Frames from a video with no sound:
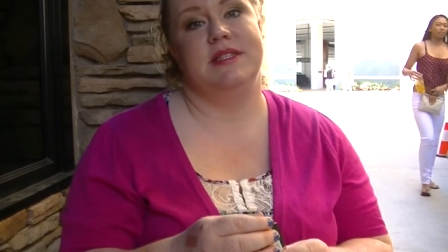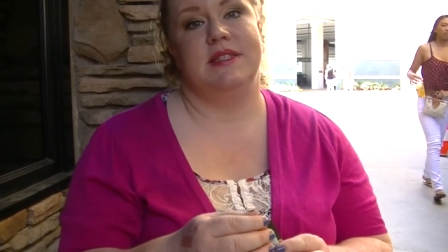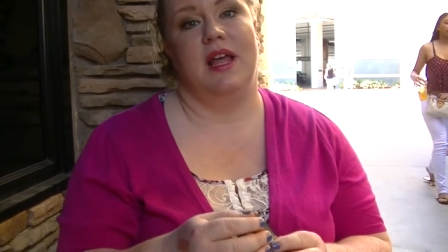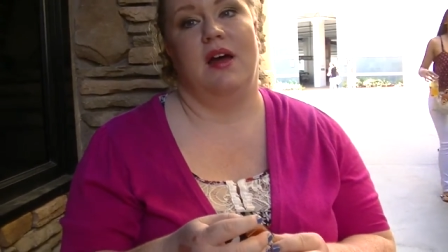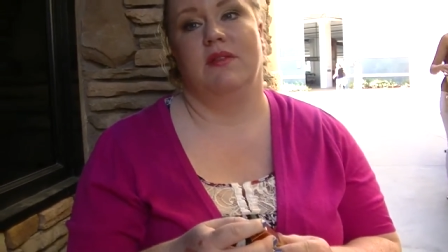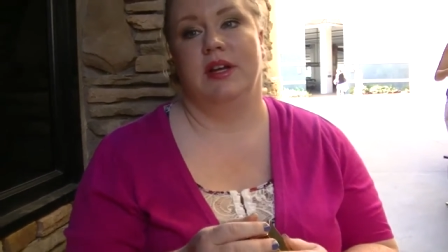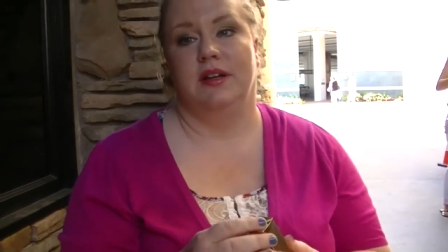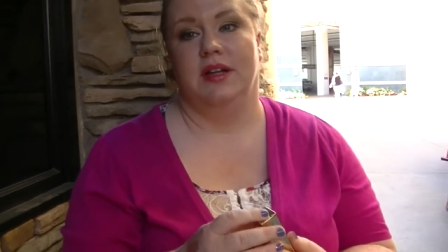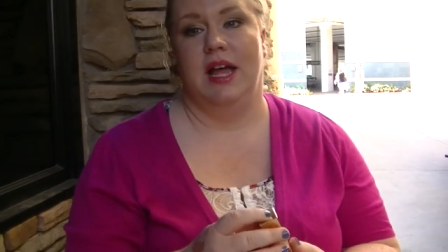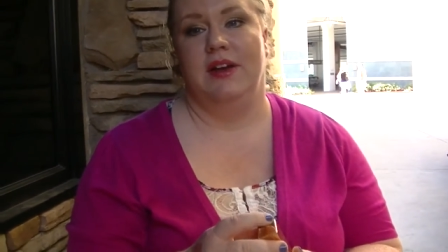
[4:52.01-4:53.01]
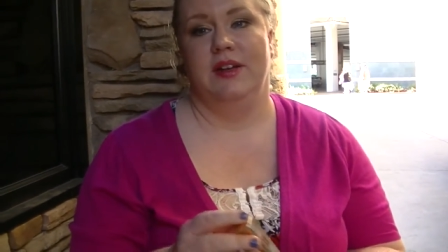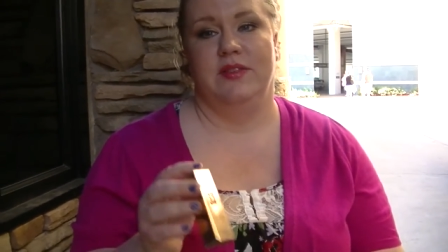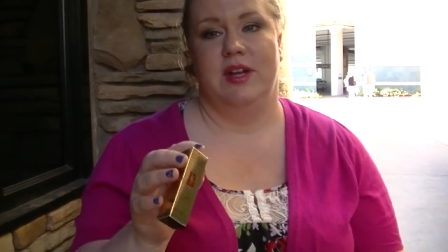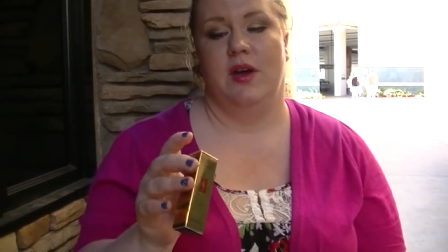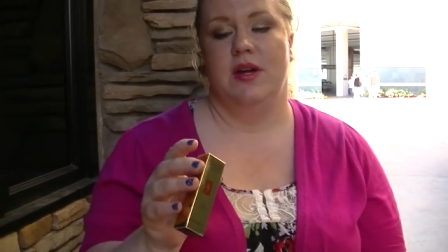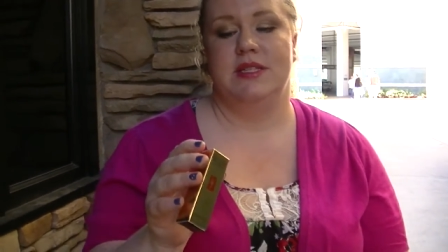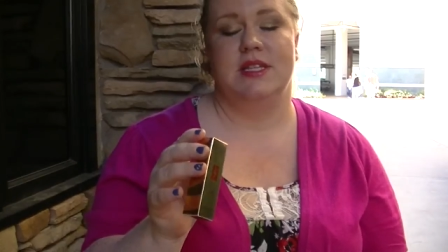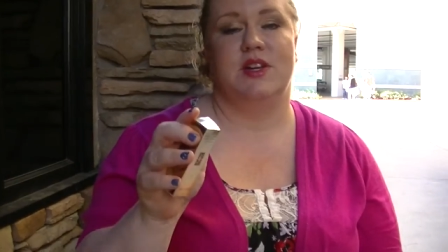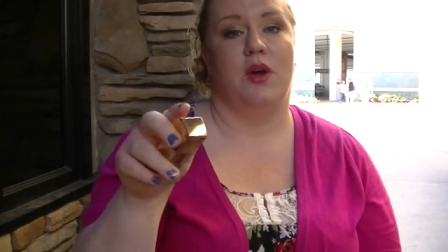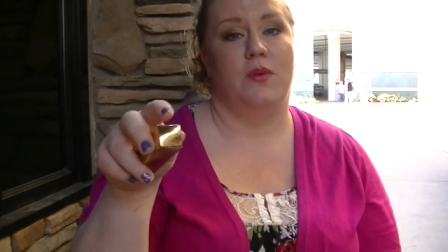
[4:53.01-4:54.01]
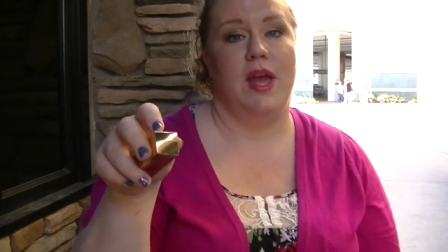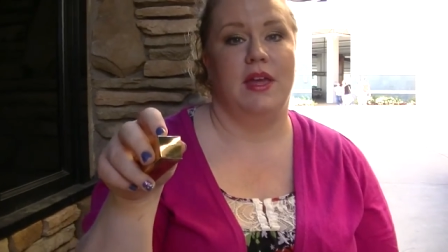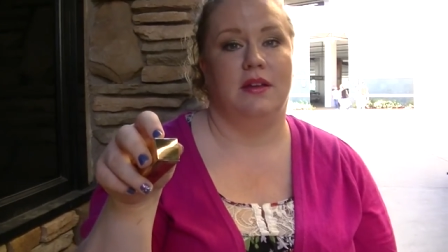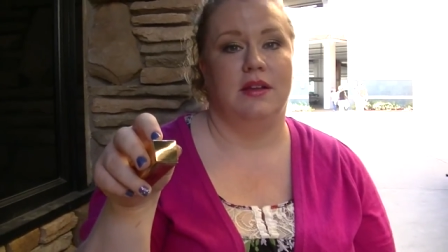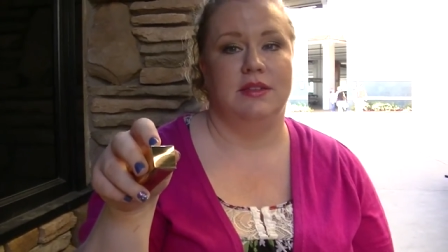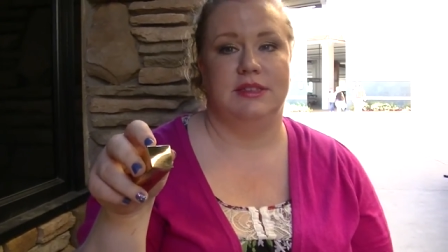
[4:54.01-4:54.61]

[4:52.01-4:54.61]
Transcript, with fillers: it's not real. I don't even know. It says Corral.